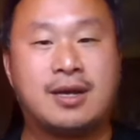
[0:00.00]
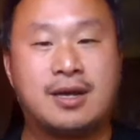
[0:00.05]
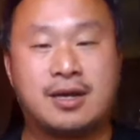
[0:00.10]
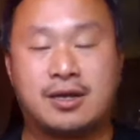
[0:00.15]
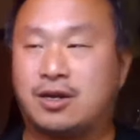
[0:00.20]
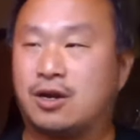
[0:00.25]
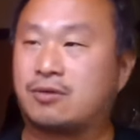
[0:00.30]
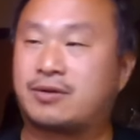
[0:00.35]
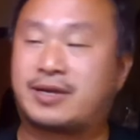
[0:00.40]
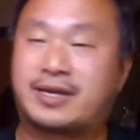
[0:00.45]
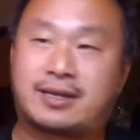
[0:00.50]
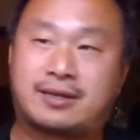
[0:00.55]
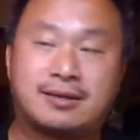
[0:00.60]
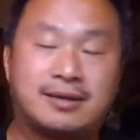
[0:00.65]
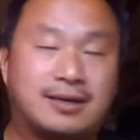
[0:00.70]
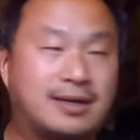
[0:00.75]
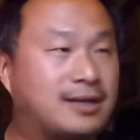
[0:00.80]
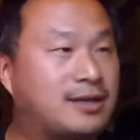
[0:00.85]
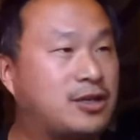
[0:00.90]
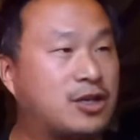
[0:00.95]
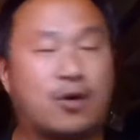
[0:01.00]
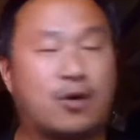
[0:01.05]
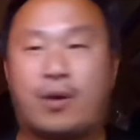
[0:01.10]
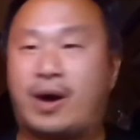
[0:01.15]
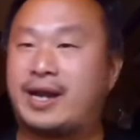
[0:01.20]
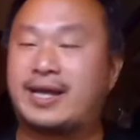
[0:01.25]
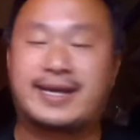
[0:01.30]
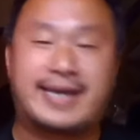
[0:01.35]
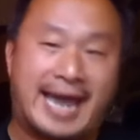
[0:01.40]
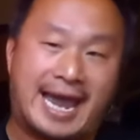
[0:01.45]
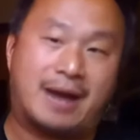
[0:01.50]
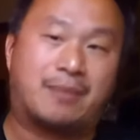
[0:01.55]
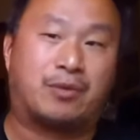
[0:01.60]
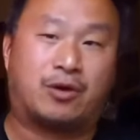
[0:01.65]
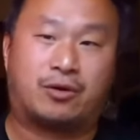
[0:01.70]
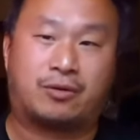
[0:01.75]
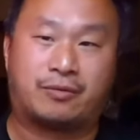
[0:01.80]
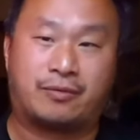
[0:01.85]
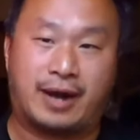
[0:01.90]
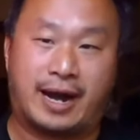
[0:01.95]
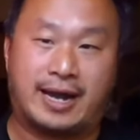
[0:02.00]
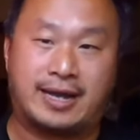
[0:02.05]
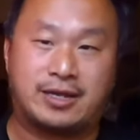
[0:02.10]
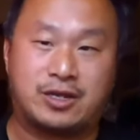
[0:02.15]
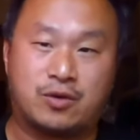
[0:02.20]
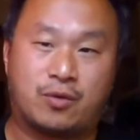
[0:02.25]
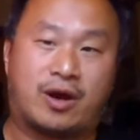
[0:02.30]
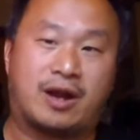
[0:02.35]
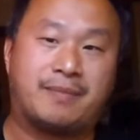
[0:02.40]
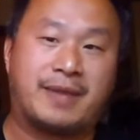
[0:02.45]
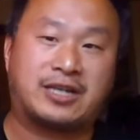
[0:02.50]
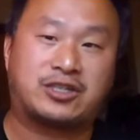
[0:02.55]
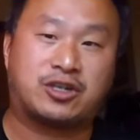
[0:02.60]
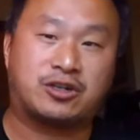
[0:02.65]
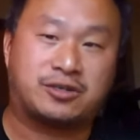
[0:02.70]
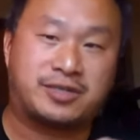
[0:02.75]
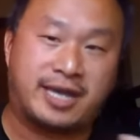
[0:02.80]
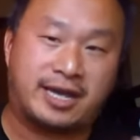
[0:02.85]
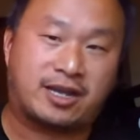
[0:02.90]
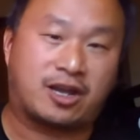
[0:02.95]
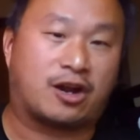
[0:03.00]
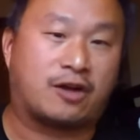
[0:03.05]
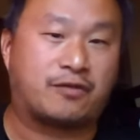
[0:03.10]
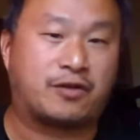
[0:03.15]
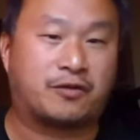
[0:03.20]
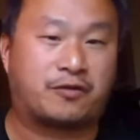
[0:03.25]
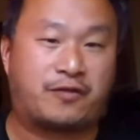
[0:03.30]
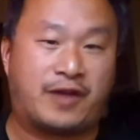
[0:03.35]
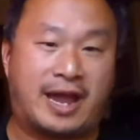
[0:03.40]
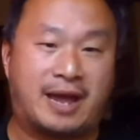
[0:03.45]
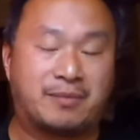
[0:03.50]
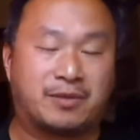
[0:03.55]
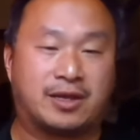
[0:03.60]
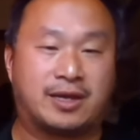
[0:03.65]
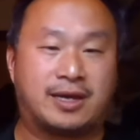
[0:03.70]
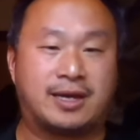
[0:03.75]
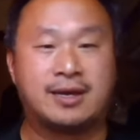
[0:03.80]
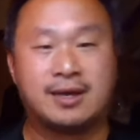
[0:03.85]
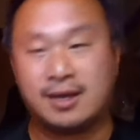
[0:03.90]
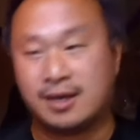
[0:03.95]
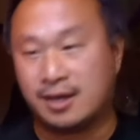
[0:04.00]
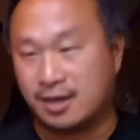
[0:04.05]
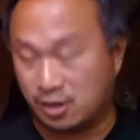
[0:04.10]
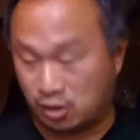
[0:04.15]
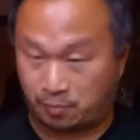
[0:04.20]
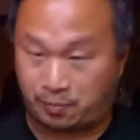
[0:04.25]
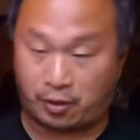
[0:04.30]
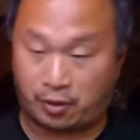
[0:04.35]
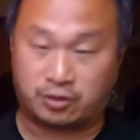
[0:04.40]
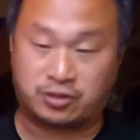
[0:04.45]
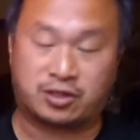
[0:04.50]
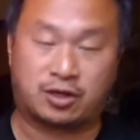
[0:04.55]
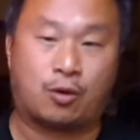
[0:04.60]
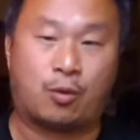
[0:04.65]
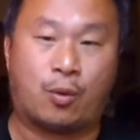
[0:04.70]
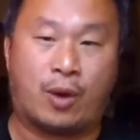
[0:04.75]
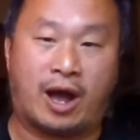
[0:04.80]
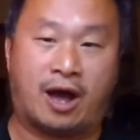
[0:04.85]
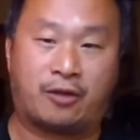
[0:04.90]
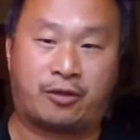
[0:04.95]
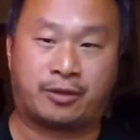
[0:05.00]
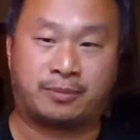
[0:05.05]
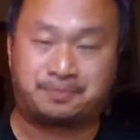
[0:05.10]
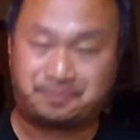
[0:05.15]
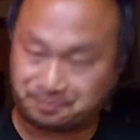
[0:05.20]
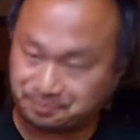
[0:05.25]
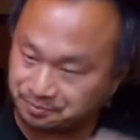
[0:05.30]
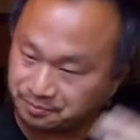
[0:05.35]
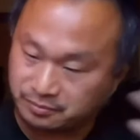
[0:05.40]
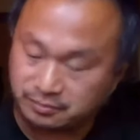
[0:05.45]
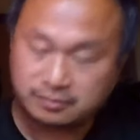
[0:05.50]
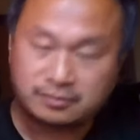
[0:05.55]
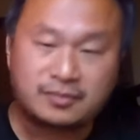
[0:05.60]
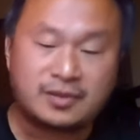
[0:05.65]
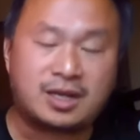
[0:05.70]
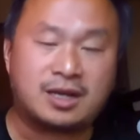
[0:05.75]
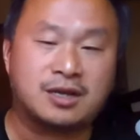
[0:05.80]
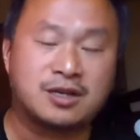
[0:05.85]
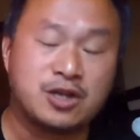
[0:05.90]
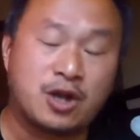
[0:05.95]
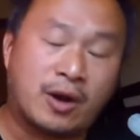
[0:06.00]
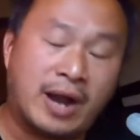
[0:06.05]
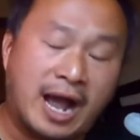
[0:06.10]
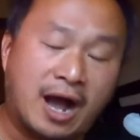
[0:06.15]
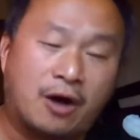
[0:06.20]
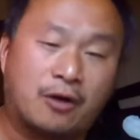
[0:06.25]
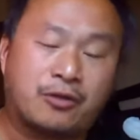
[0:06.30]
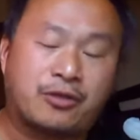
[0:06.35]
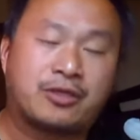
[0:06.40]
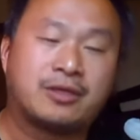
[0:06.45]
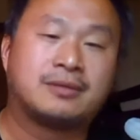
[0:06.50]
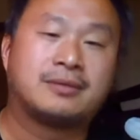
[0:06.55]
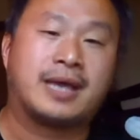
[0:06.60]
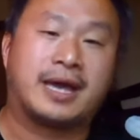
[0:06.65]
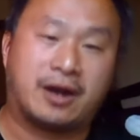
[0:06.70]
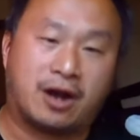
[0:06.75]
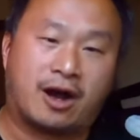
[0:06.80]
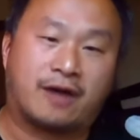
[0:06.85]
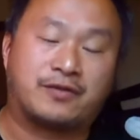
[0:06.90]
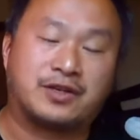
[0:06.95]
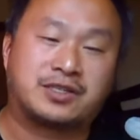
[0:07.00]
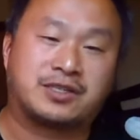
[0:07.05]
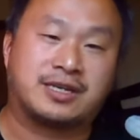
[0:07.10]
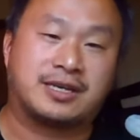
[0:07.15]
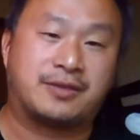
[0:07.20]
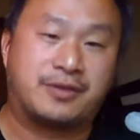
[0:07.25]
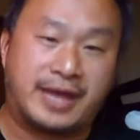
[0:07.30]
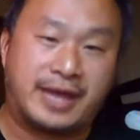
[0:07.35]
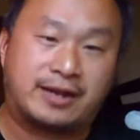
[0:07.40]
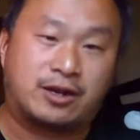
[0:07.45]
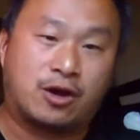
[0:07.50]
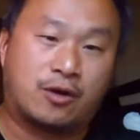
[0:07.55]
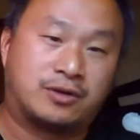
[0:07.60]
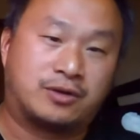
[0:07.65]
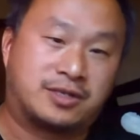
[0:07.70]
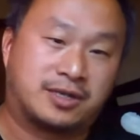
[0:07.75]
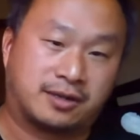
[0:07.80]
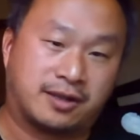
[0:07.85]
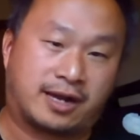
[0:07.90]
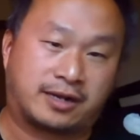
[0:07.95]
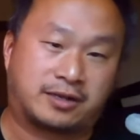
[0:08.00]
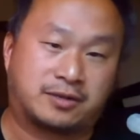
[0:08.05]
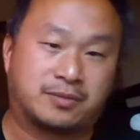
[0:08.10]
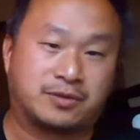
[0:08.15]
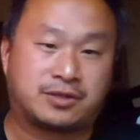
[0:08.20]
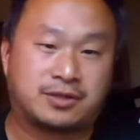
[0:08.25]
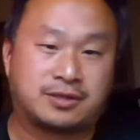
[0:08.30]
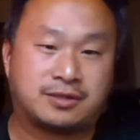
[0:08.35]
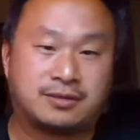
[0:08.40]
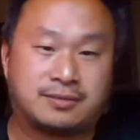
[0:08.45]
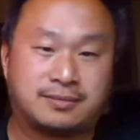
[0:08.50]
You know, you don't want to gamble, right? You want to make sure you take care of your family, your personal wealth, your health, and obviously then go into collectibles.